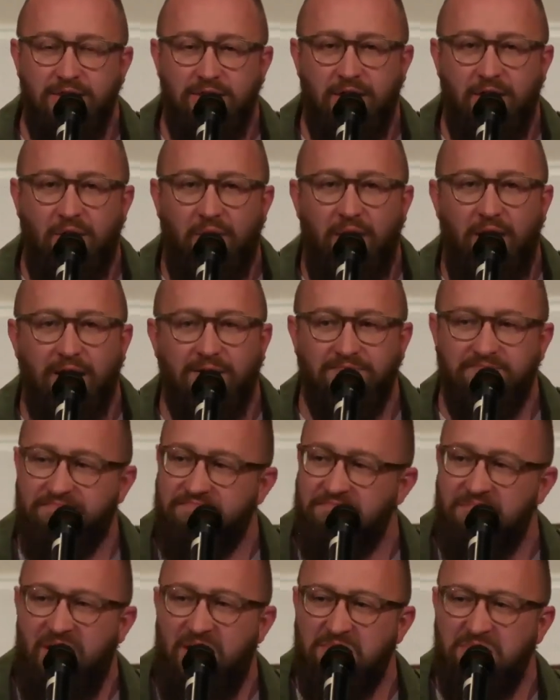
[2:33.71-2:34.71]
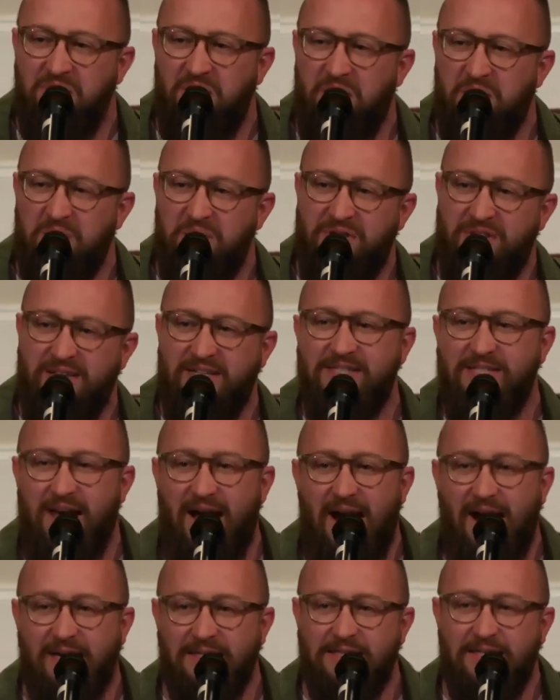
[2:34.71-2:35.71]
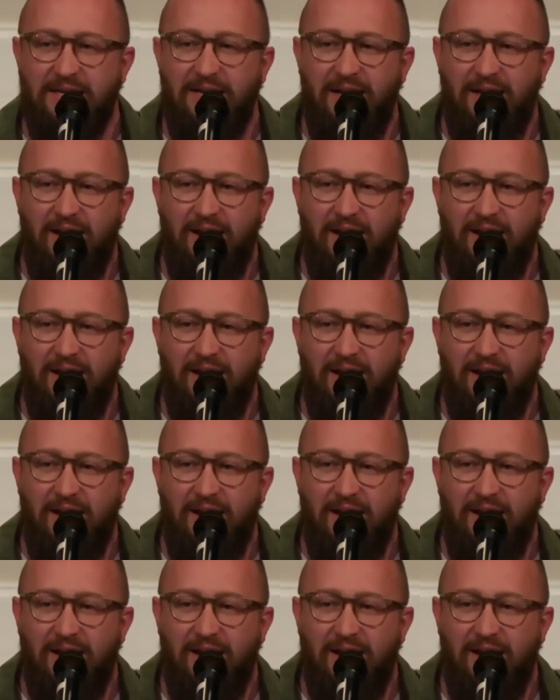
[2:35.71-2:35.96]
you know what i'm done with these guys